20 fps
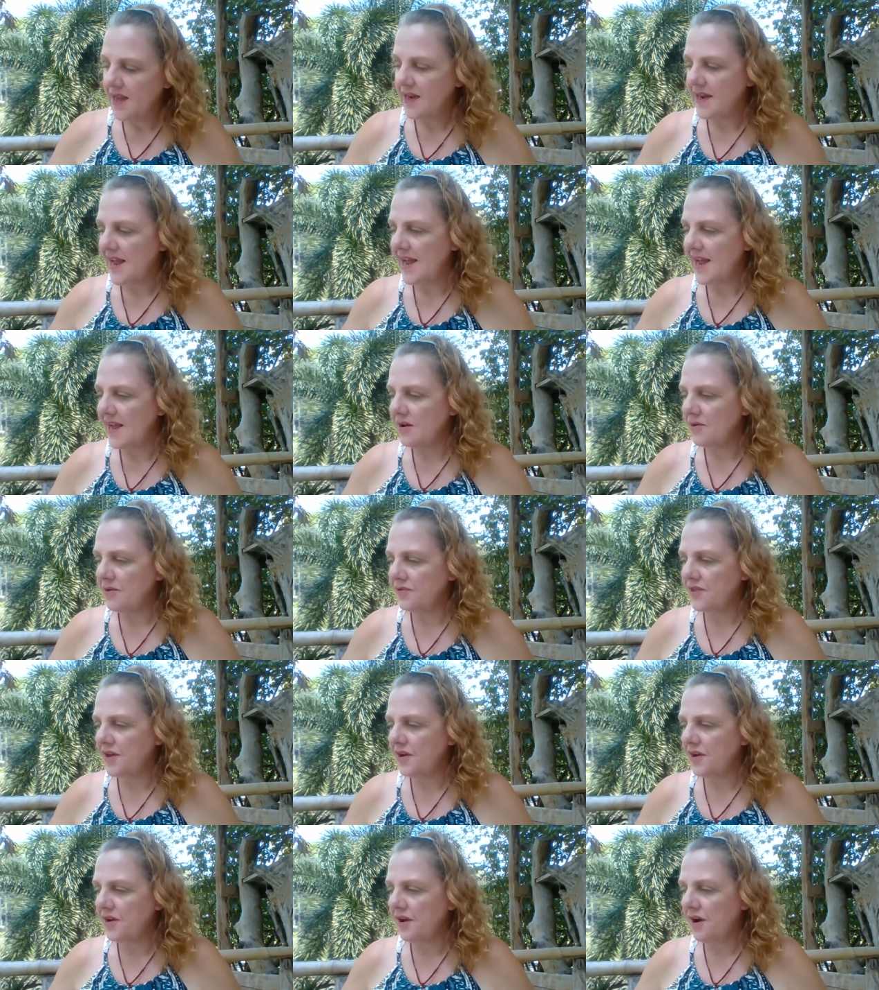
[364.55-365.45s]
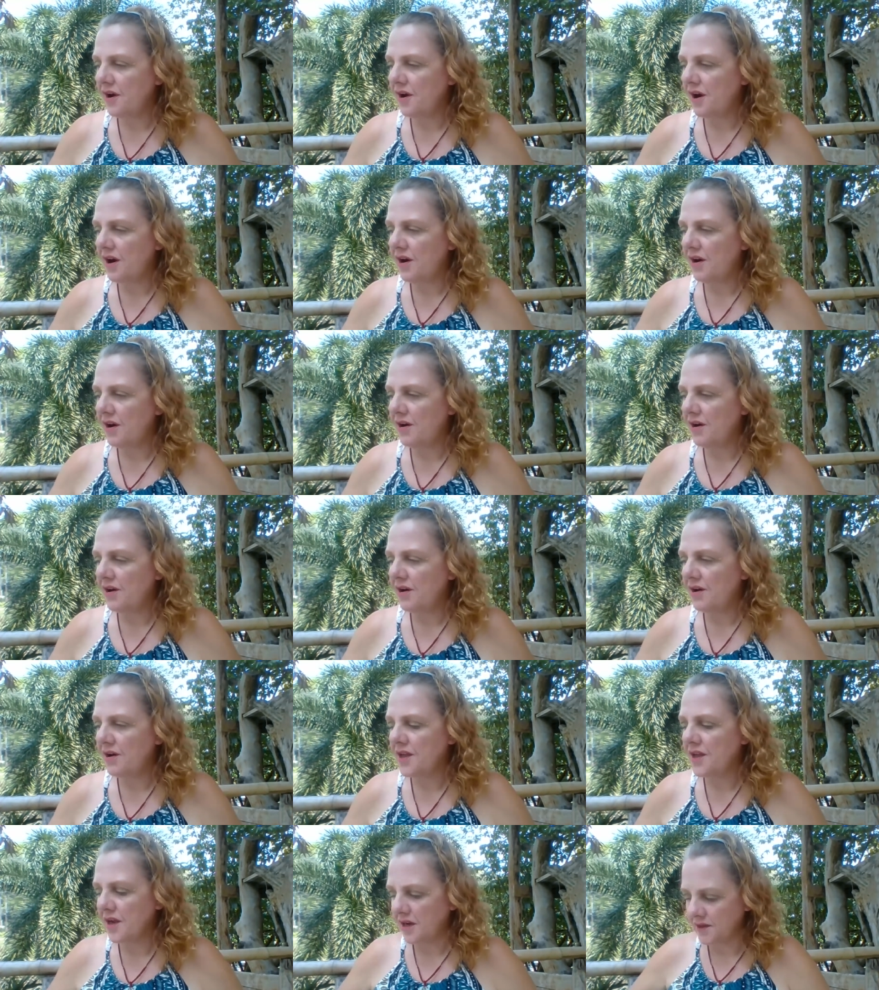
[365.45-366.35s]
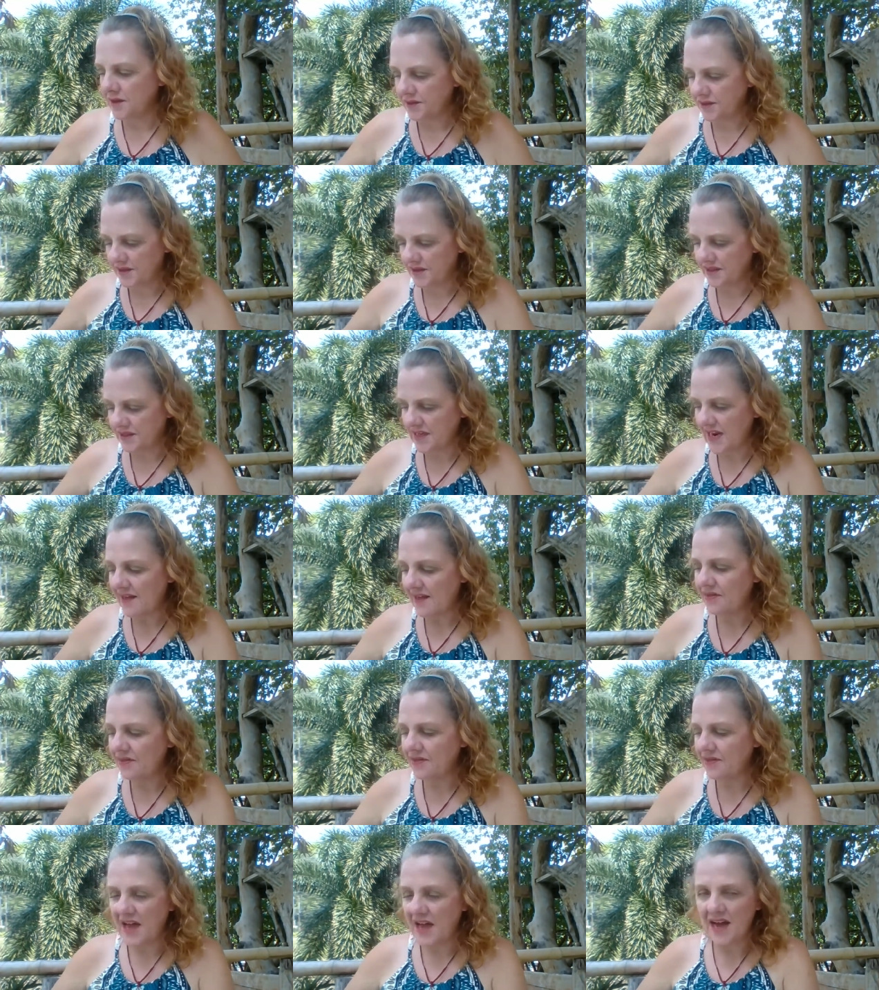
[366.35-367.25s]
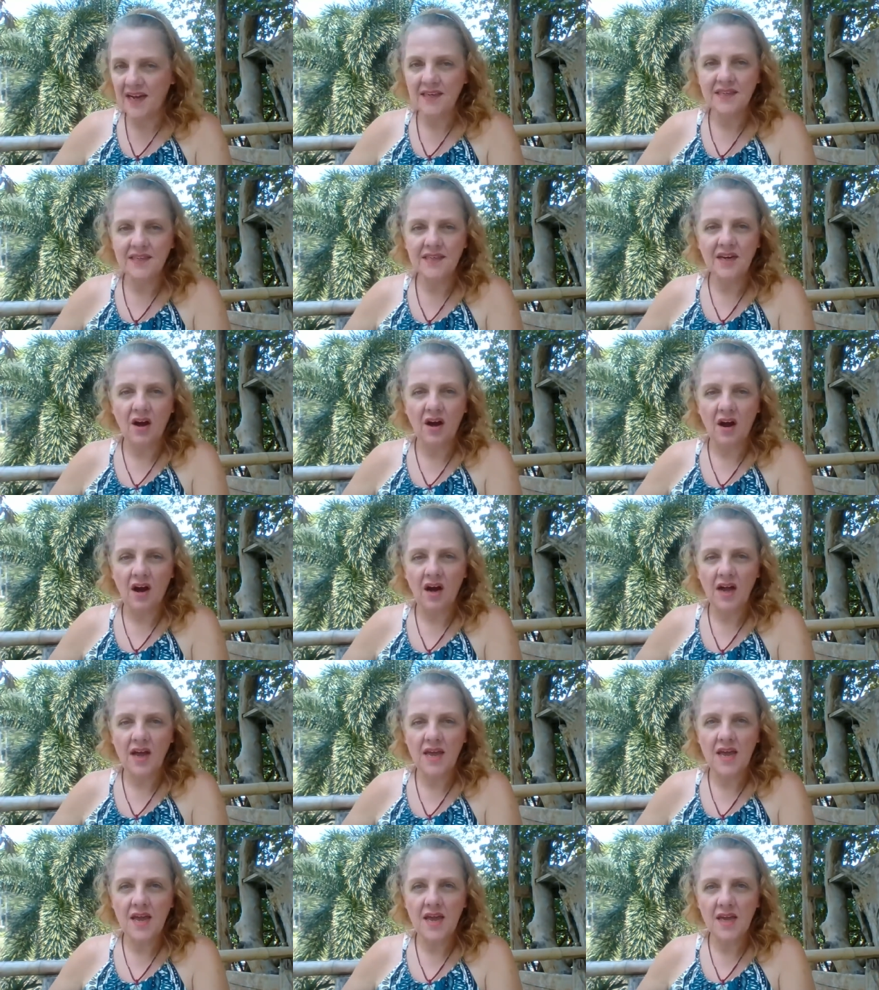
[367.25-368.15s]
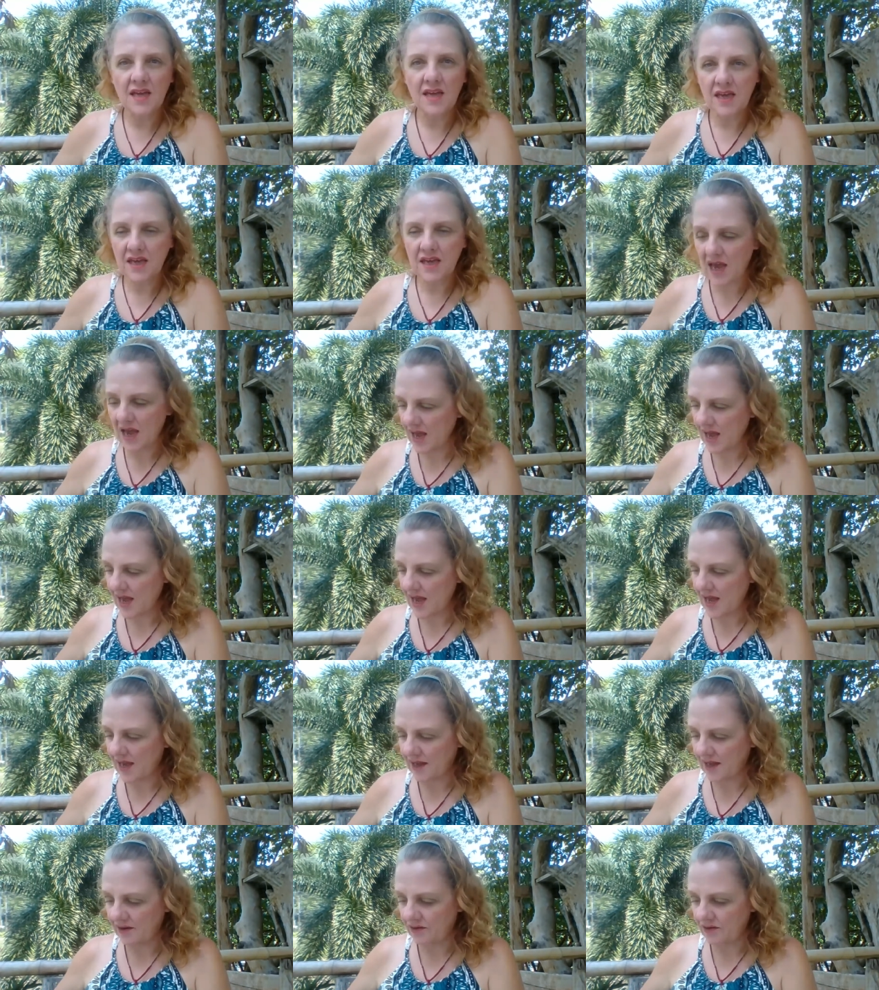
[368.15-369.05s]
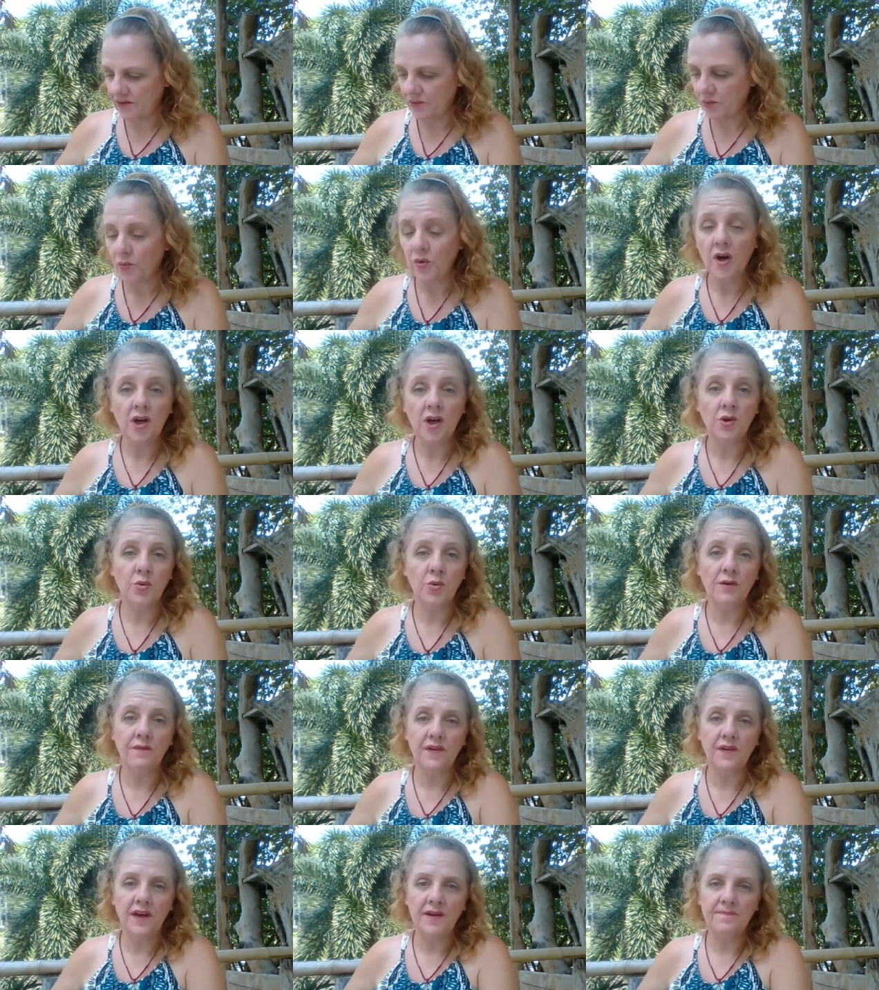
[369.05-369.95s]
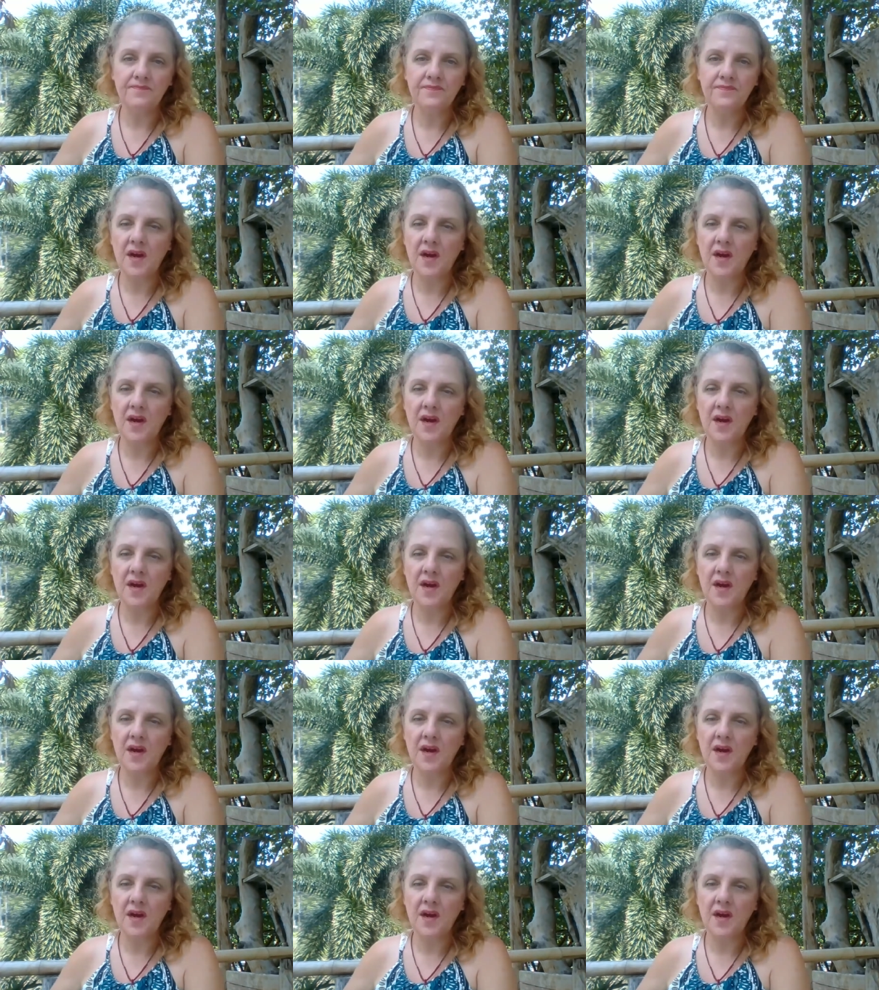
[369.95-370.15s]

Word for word: Now that I understand that, I can work with it.